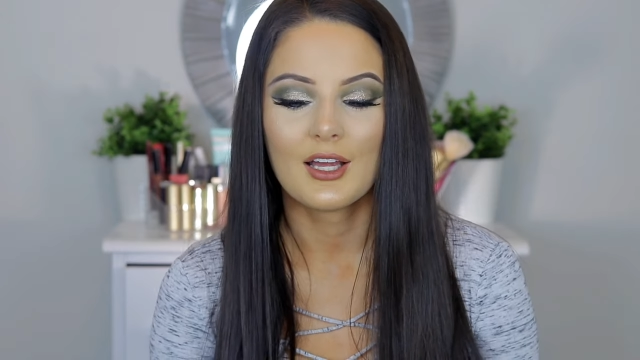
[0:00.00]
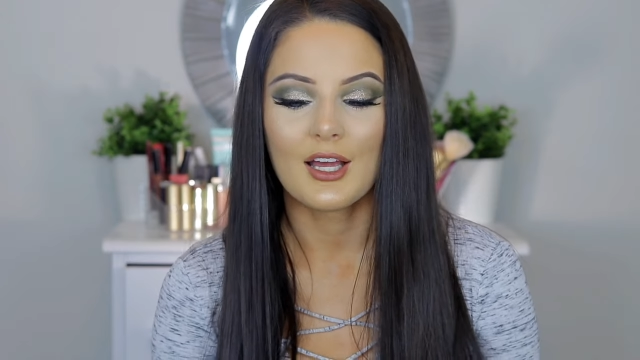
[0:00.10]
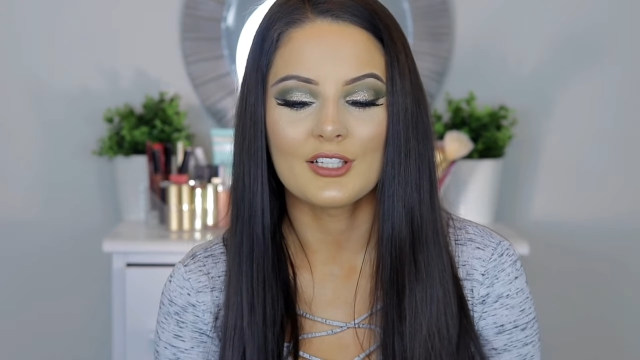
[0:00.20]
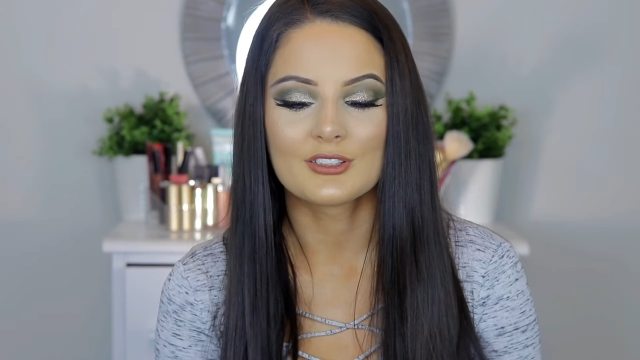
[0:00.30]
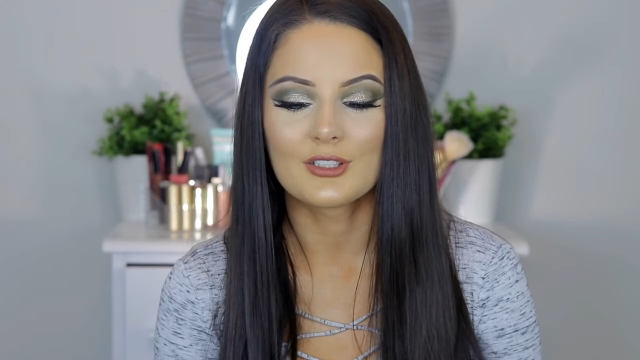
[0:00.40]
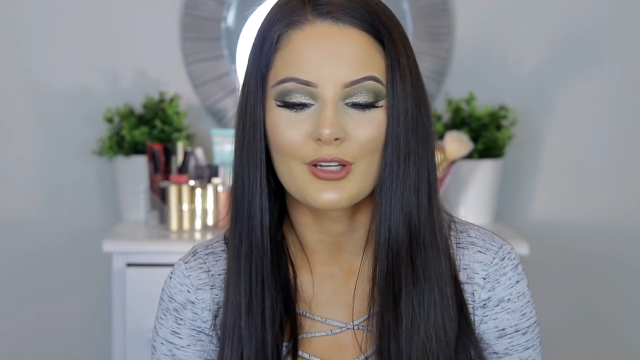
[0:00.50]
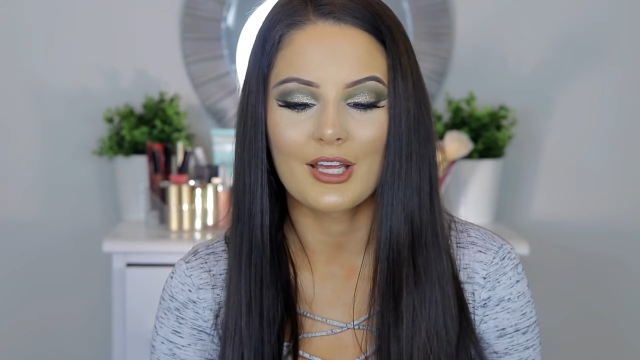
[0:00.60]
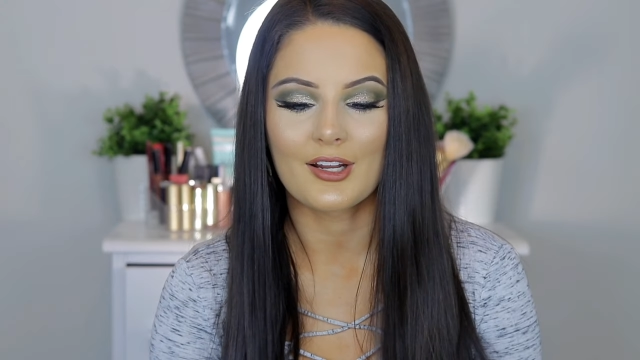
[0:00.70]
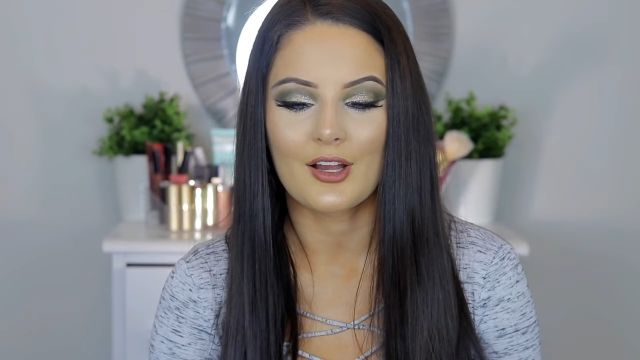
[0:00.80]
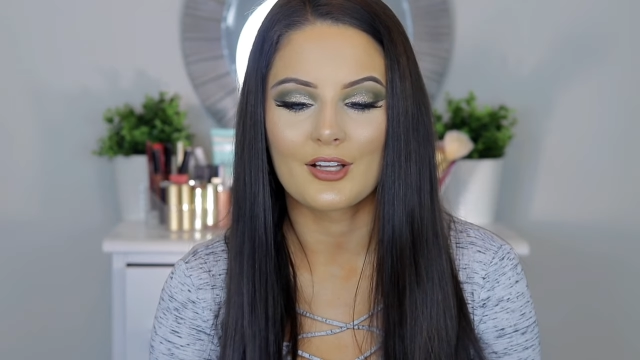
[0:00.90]
I just don't know
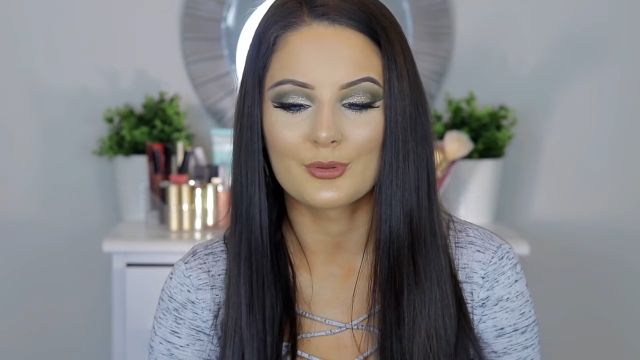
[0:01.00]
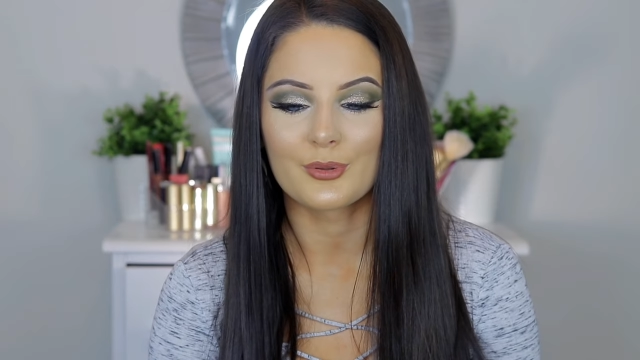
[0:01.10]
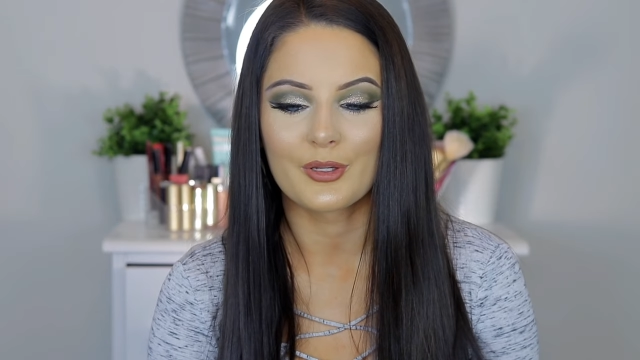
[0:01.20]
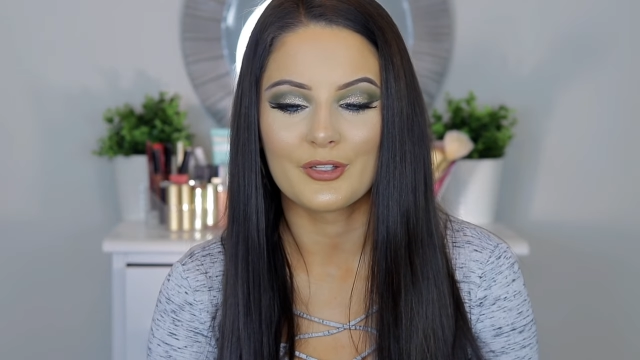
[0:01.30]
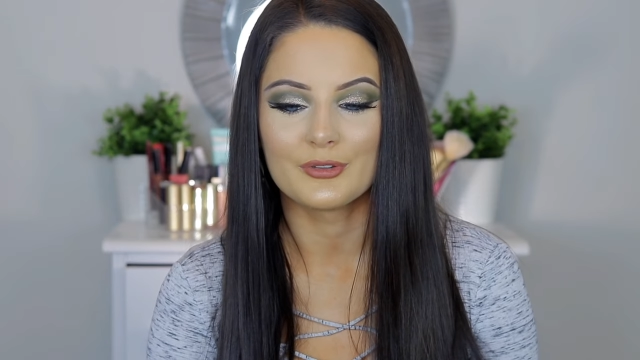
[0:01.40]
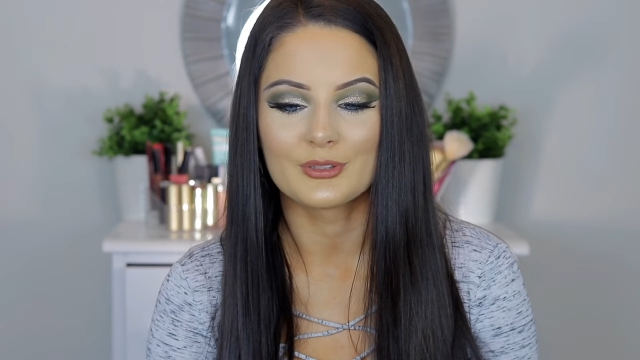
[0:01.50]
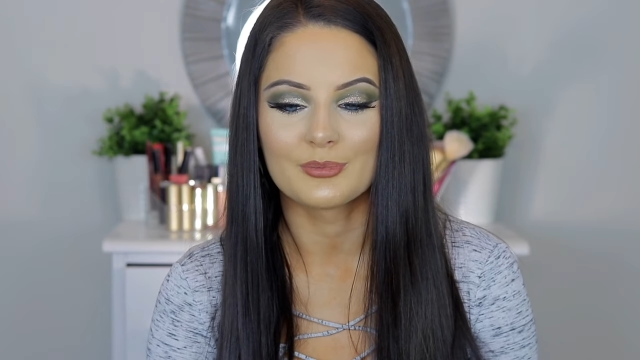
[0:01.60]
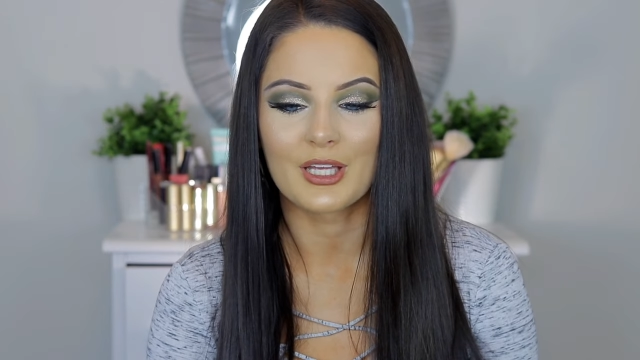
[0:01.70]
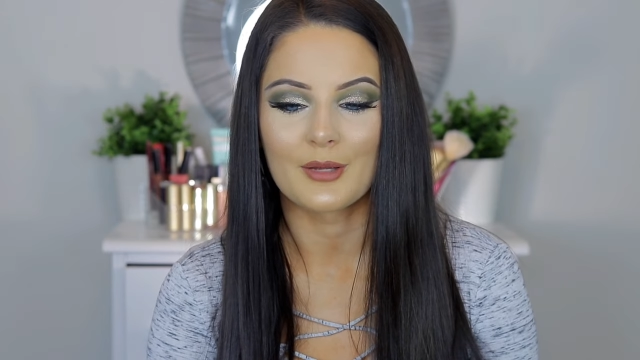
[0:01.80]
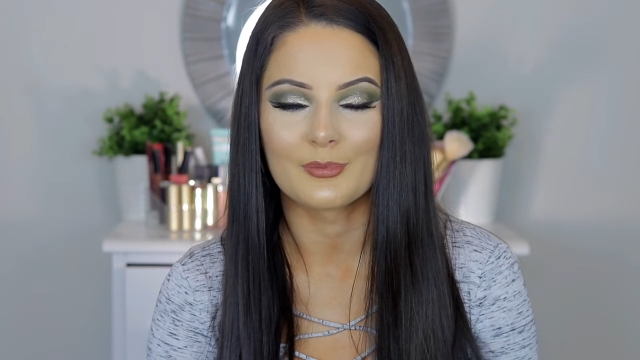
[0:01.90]
how to contour my nose
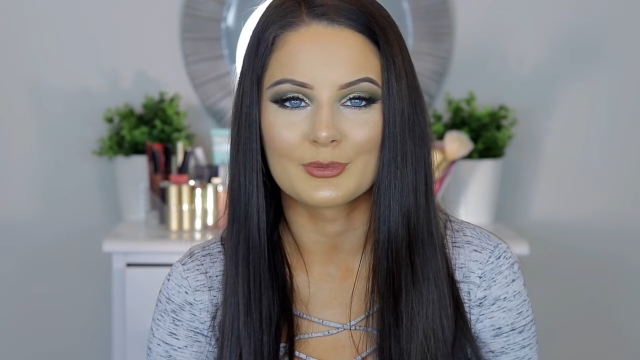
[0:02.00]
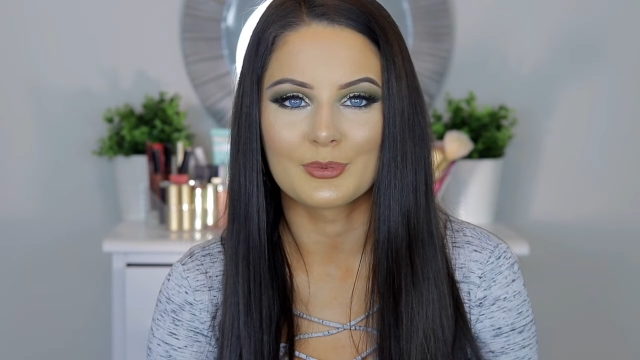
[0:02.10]
sometimes,